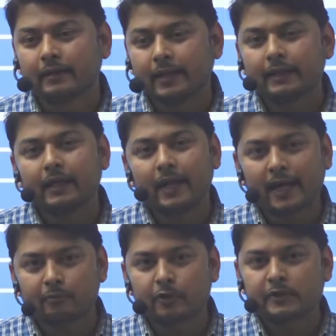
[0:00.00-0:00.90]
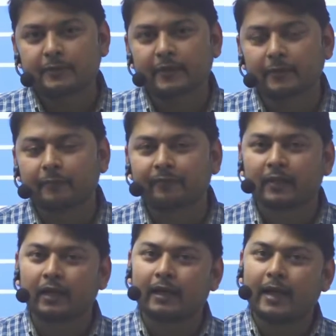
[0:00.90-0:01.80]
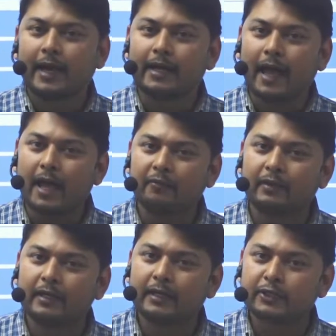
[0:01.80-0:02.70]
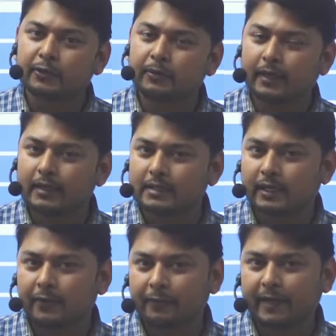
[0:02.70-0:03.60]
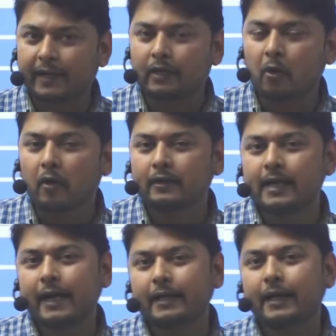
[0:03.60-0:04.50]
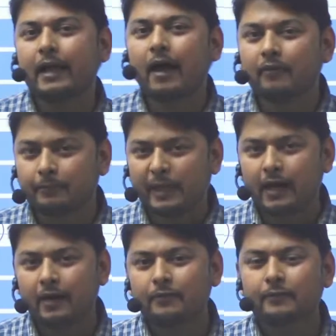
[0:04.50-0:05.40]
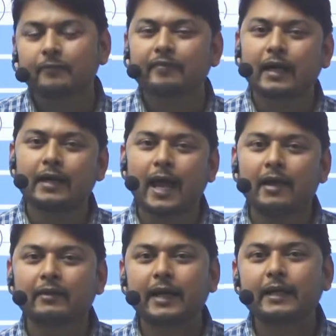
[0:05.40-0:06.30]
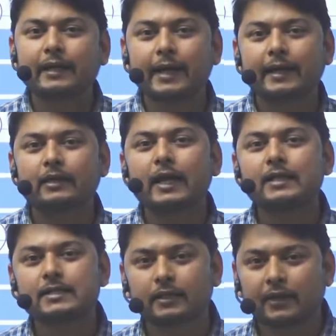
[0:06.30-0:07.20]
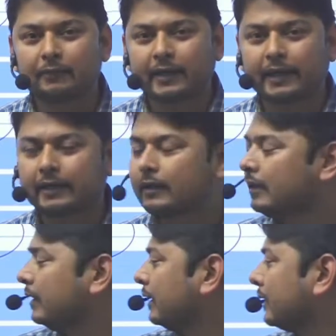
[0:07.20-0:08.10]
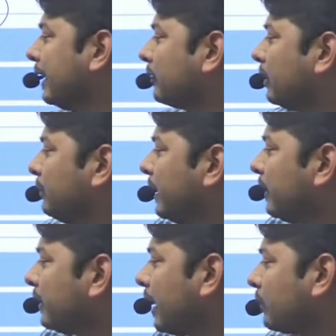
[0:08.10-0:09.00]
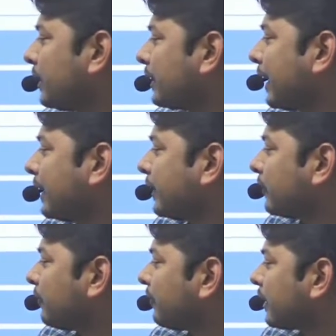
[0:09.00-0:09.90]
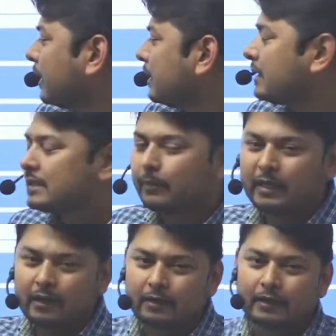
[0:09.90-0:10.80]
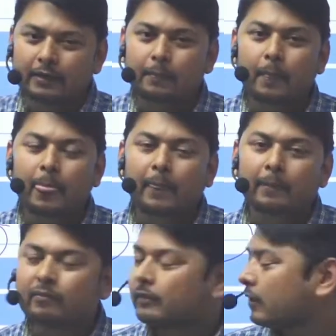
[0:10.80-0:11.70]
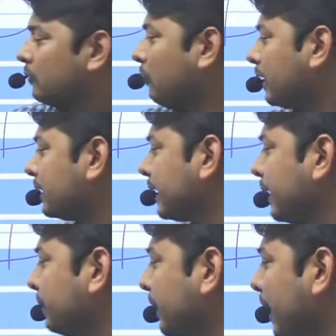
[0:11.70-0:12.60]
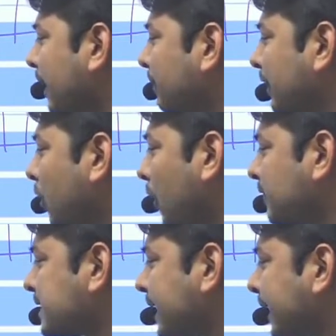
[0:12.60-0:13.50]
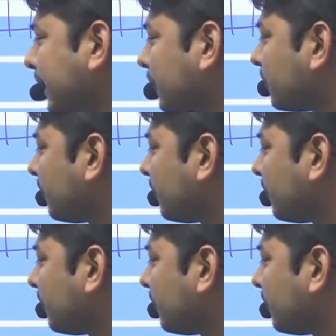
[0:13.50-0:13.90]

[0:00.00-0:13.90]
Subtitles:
in the atmosphere. And I will issue a certificate on that behalf, and I can trade that certificate. That will be carbon credit. Similarly, what can be carbon offsetting?